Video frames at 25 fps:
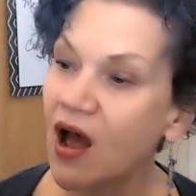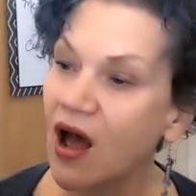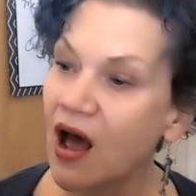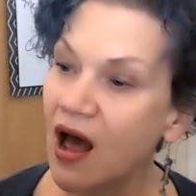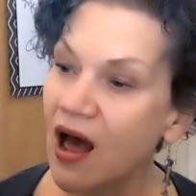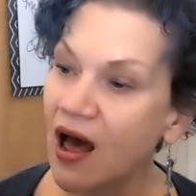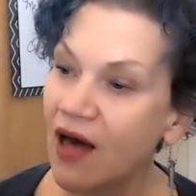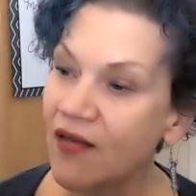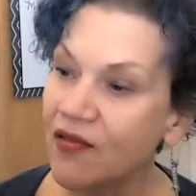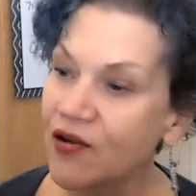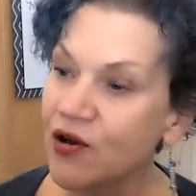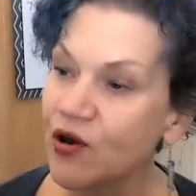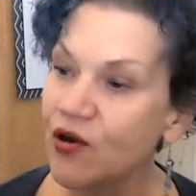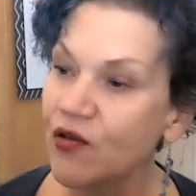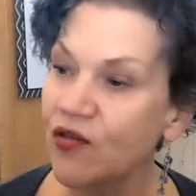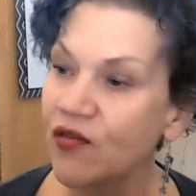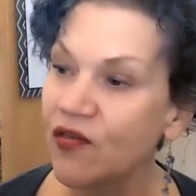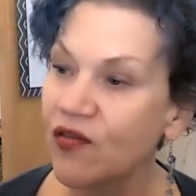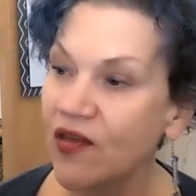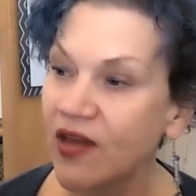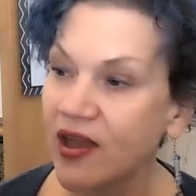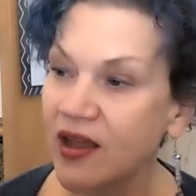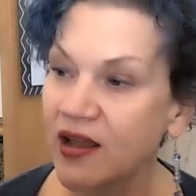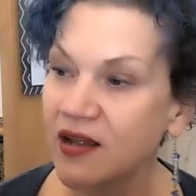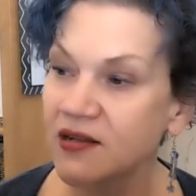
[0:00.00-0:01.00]
Other
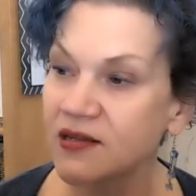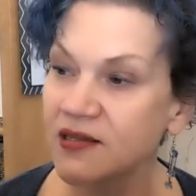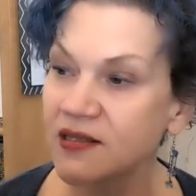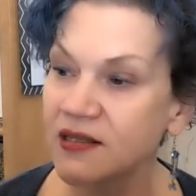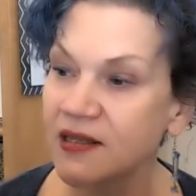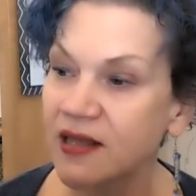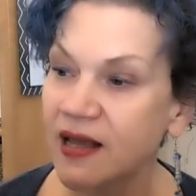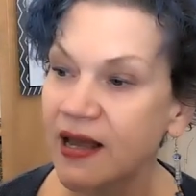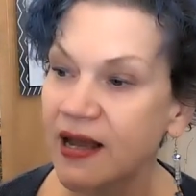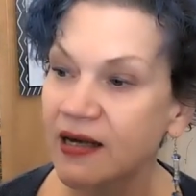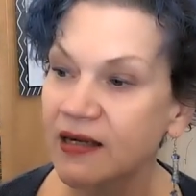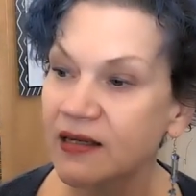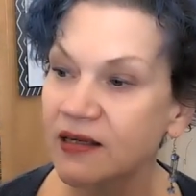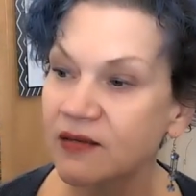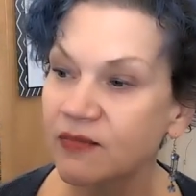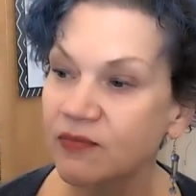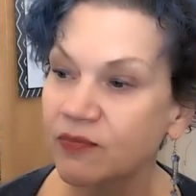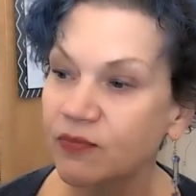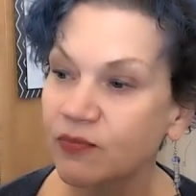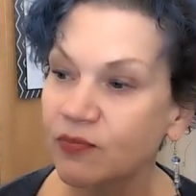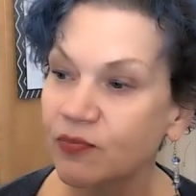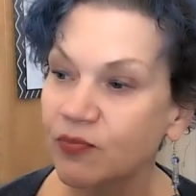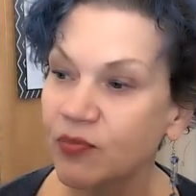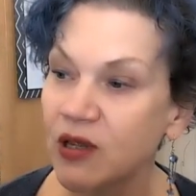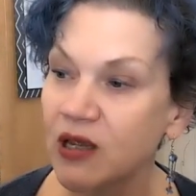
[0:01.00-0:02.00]
things that
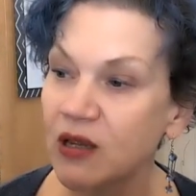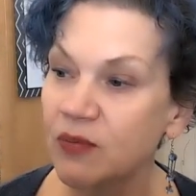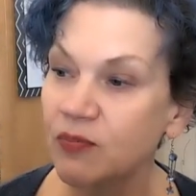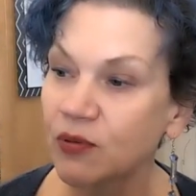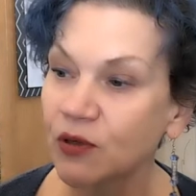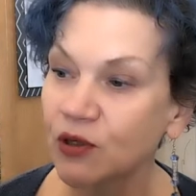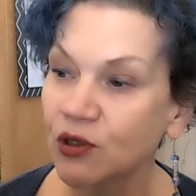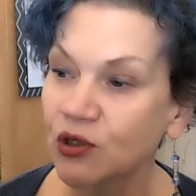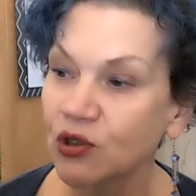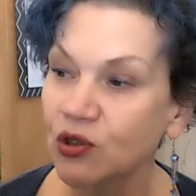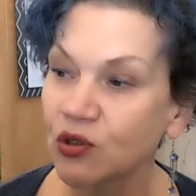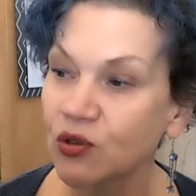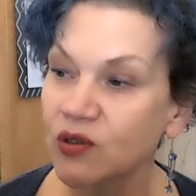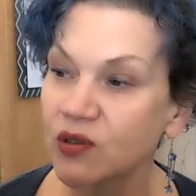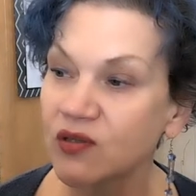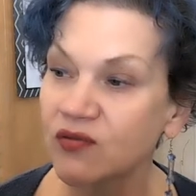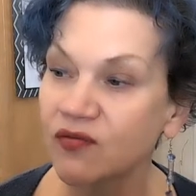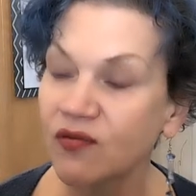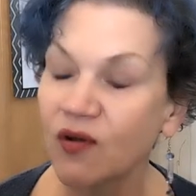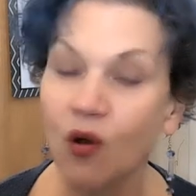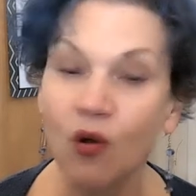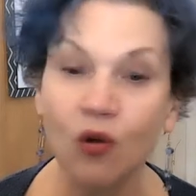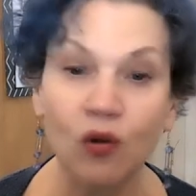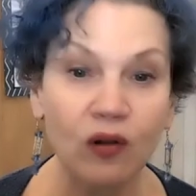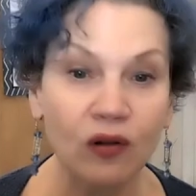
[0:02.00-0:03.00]
people do is
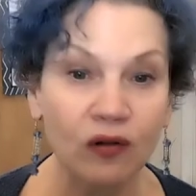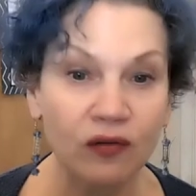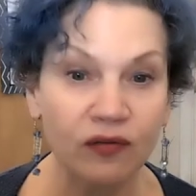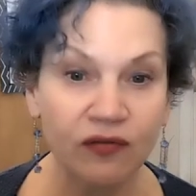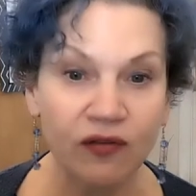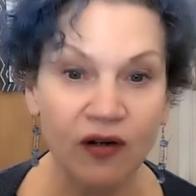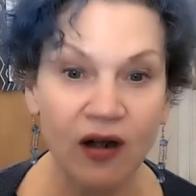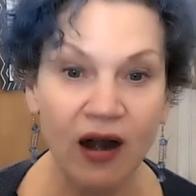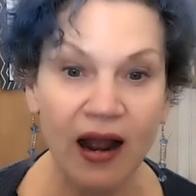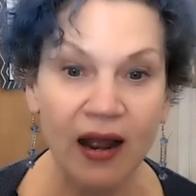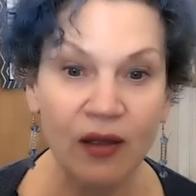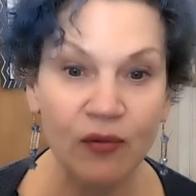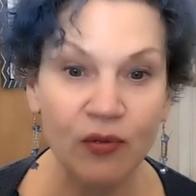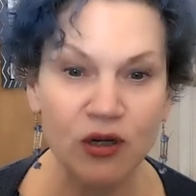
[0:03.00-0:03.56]
vocal fry,